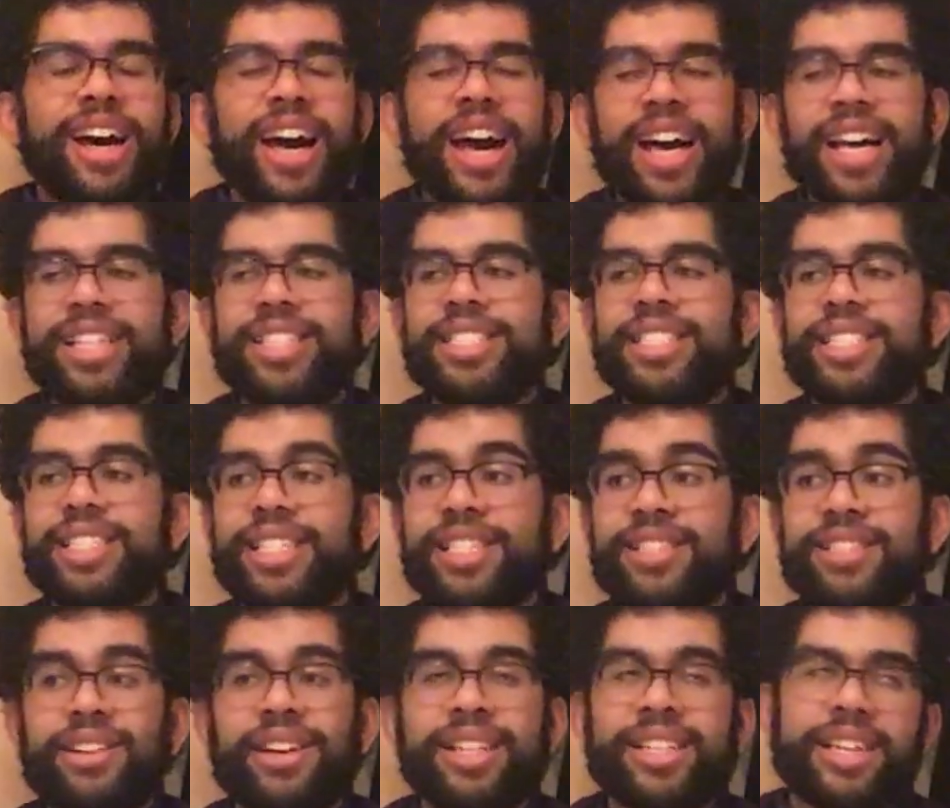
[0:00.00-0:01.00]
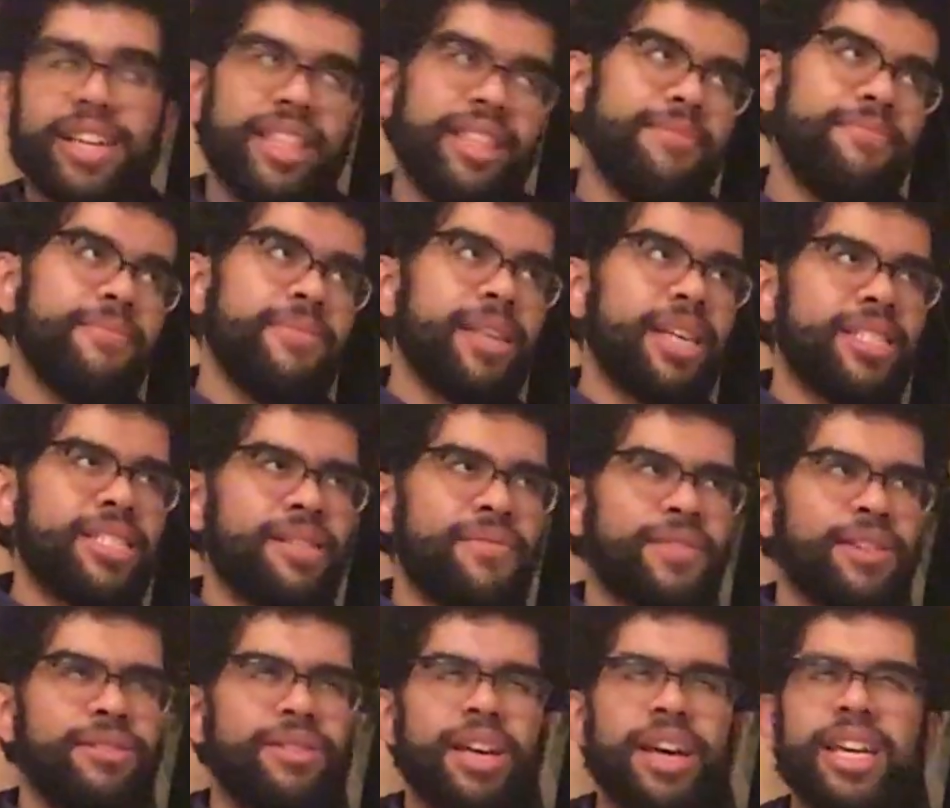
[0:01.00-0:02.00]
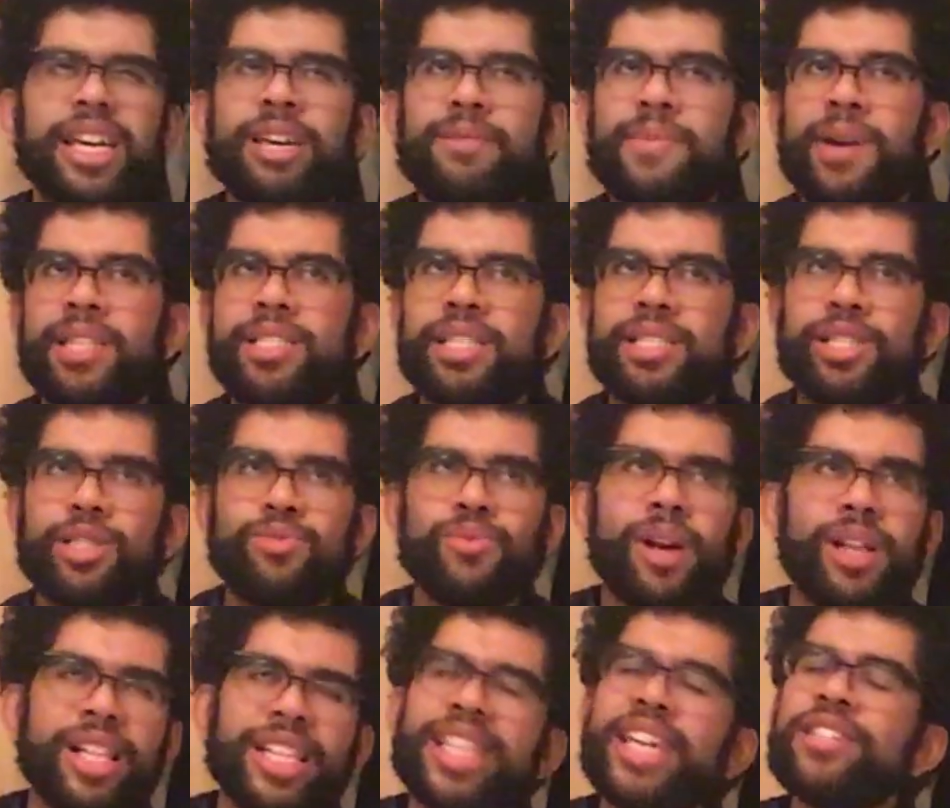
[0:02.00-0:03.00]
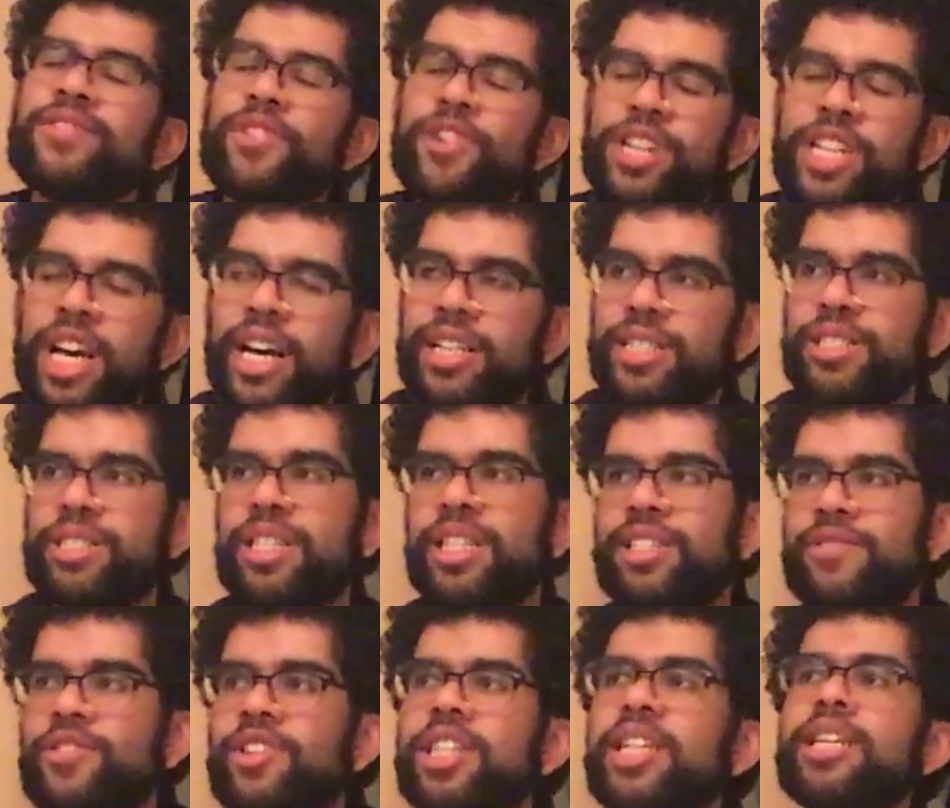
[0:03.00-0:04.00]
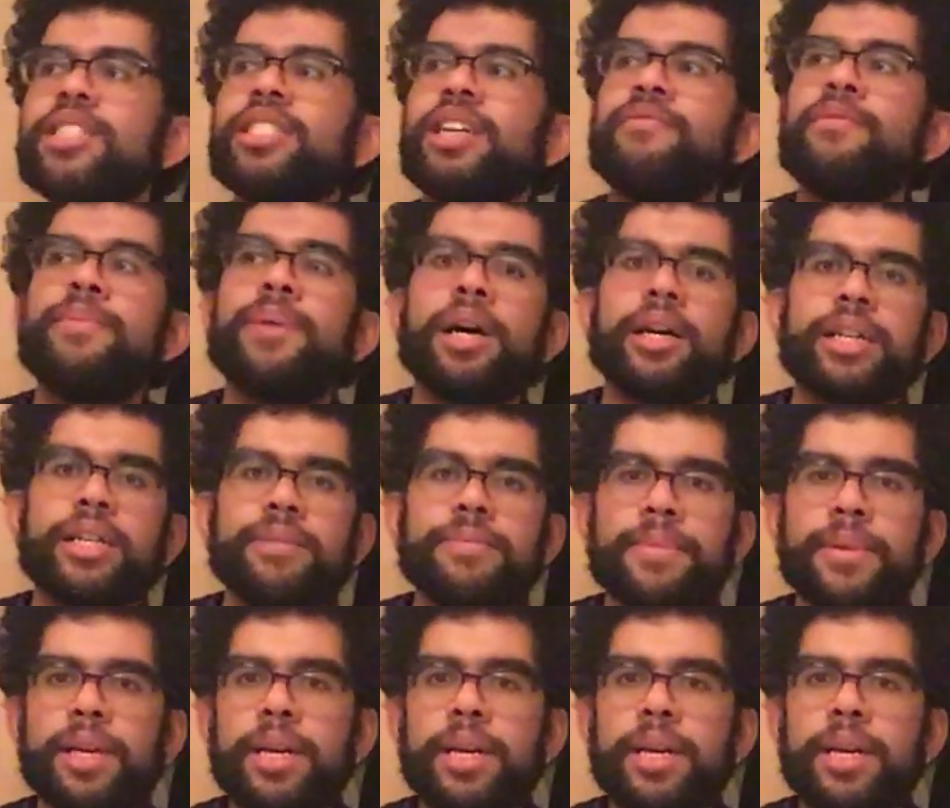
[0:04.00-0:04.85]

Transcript: And again, that's something that eBay does as well, and that's very nice. It's very nice to have a bargain.